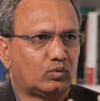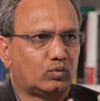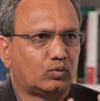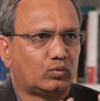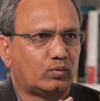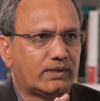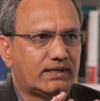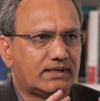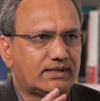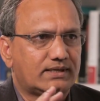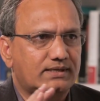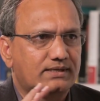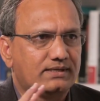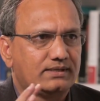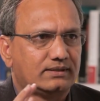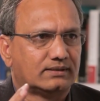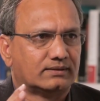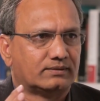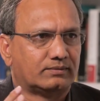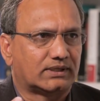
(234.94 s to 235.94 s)

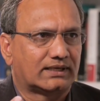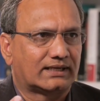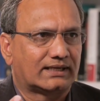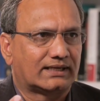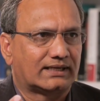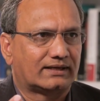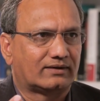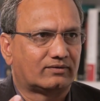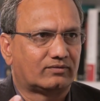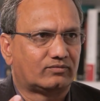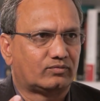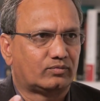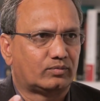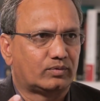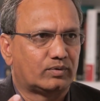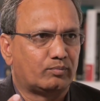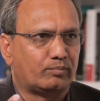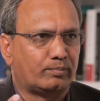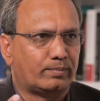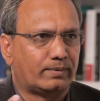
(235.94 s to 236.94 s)
We have
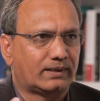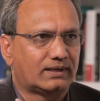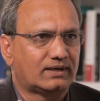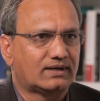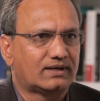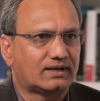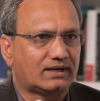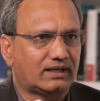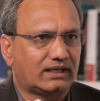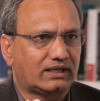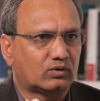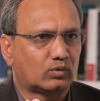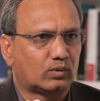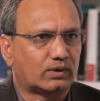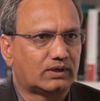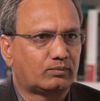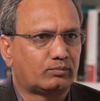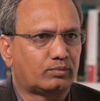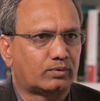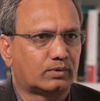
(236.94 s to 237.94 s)
build an
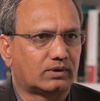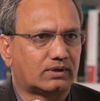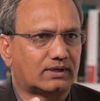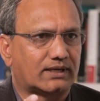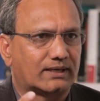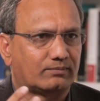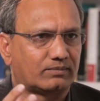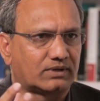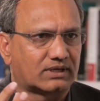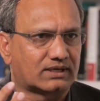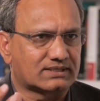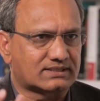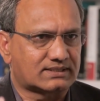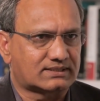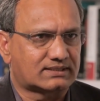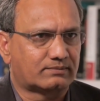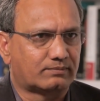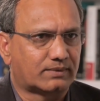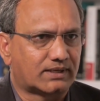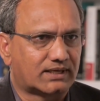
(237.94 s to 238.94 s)
equivalent program,
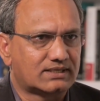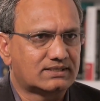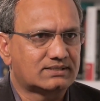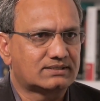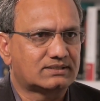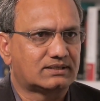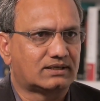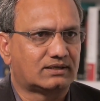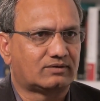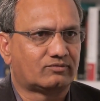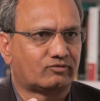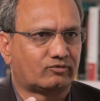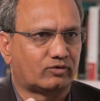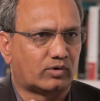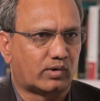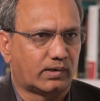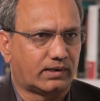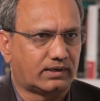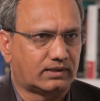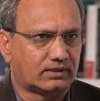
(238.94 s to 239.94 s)
customize it for